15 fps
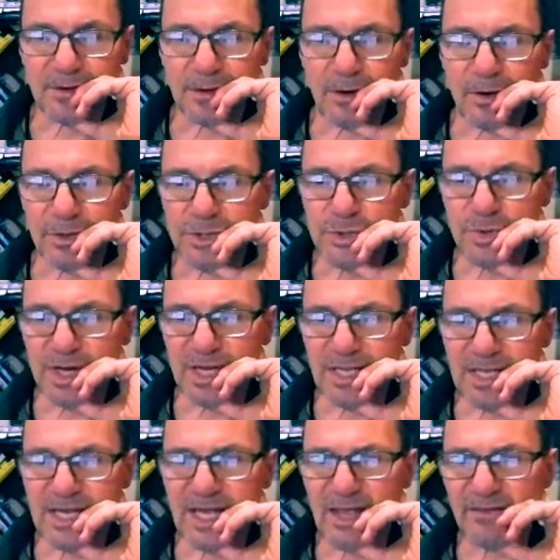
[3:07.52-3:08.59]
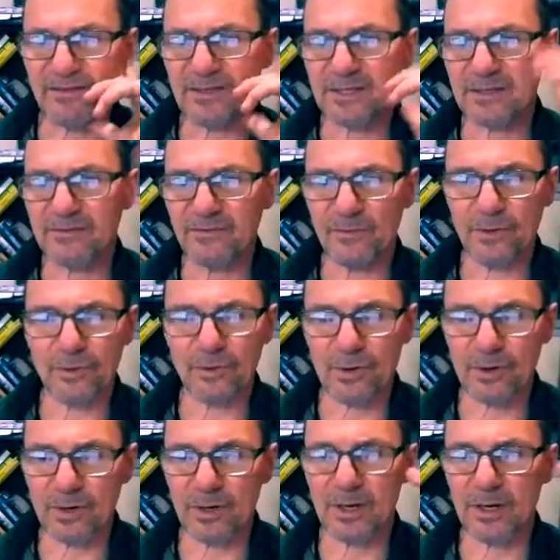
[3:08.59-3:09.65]
also I lived
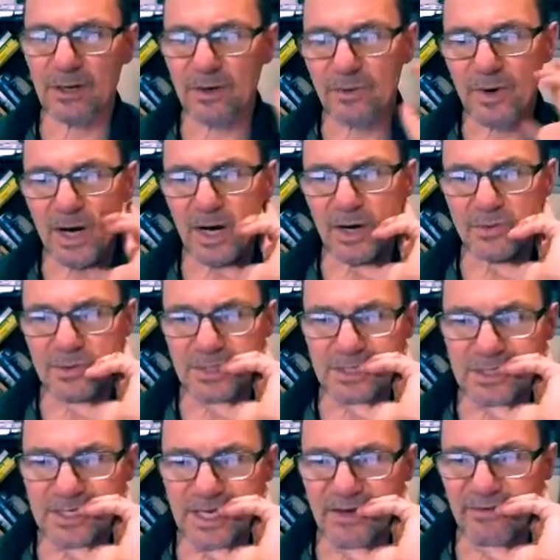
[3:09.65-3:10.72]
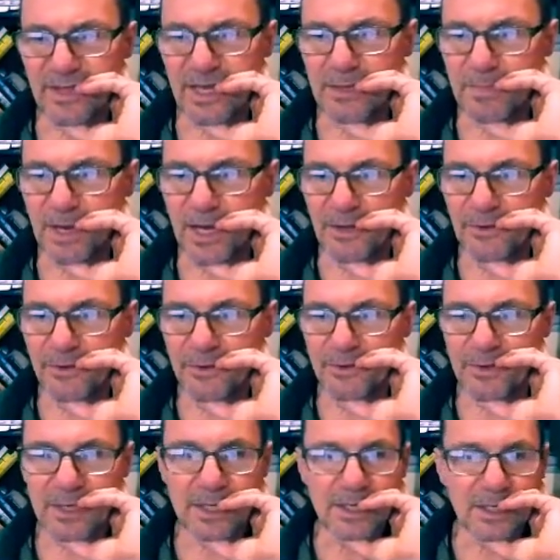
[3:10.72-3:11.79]
for around 7-8 months
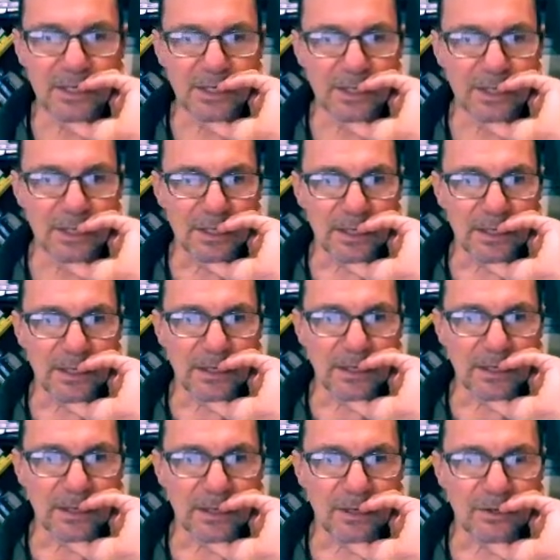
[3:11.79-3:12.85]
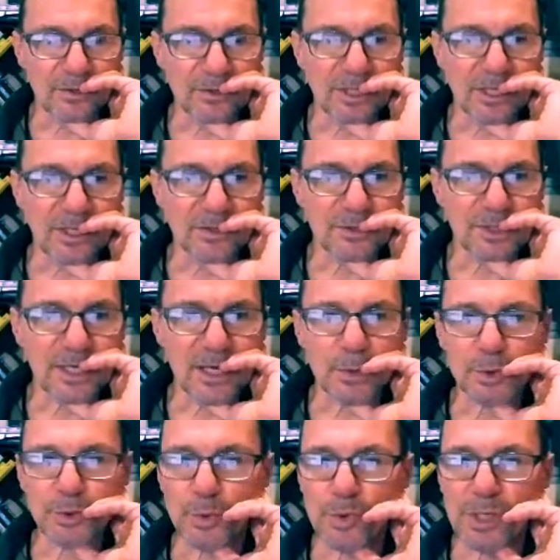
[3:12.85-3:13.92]
continuously. I
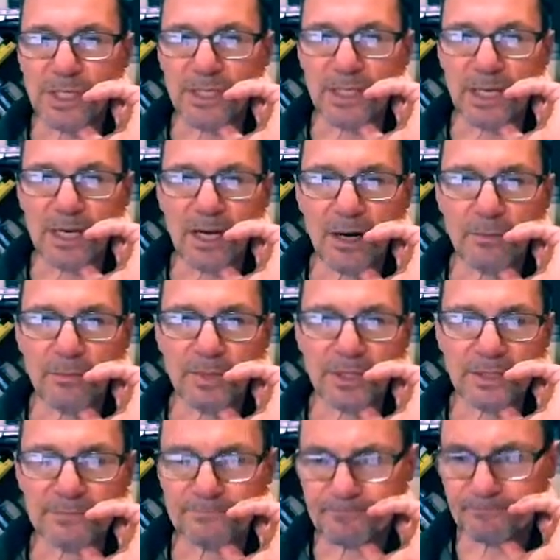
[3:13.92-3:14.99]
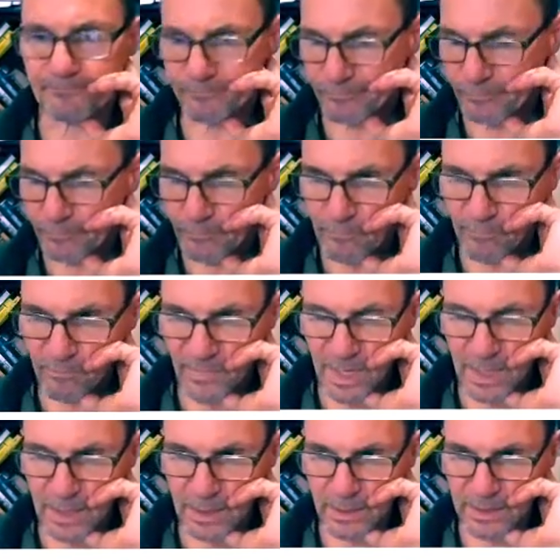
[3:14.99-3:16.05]
was working in a company
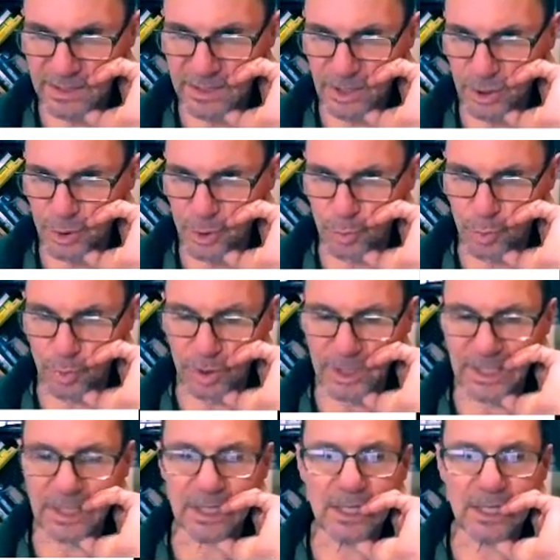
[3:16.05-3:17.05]
in Sergio Woolley,